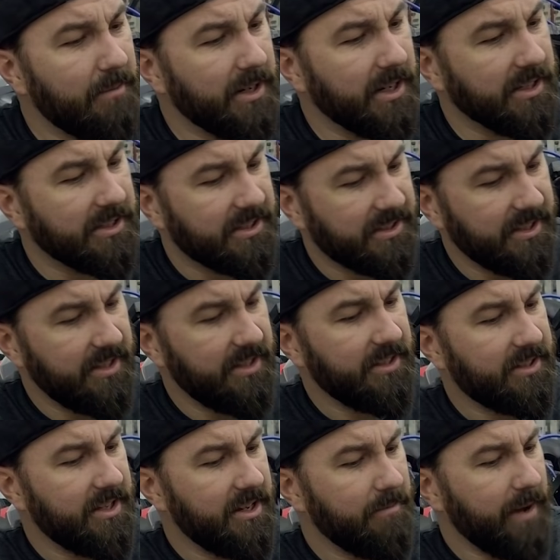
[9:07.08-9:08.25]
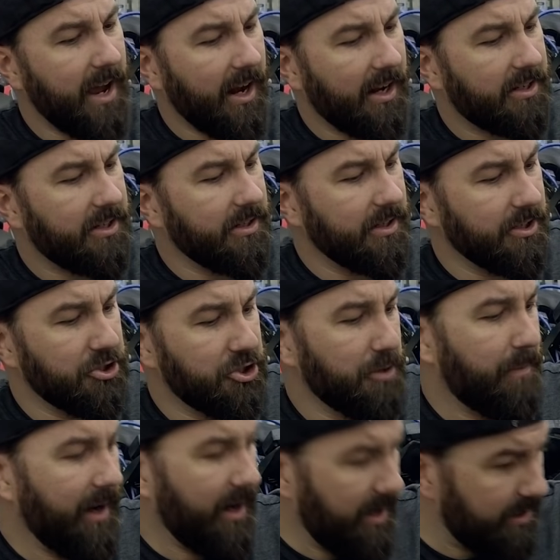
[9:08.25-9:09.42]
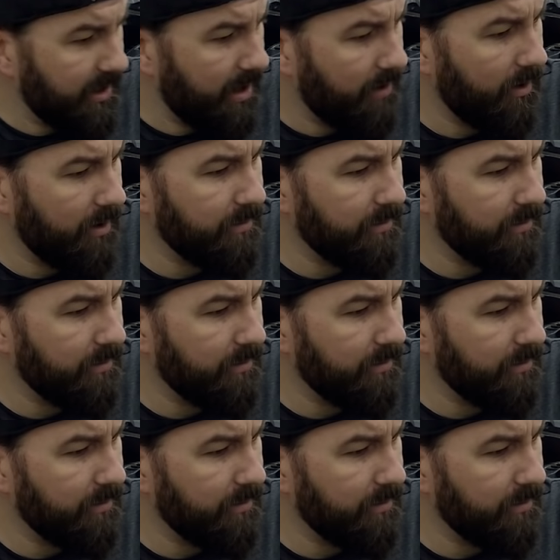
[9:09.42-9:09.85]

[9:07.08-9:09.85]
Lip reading: I'm gonna send this thing back to Japan now, I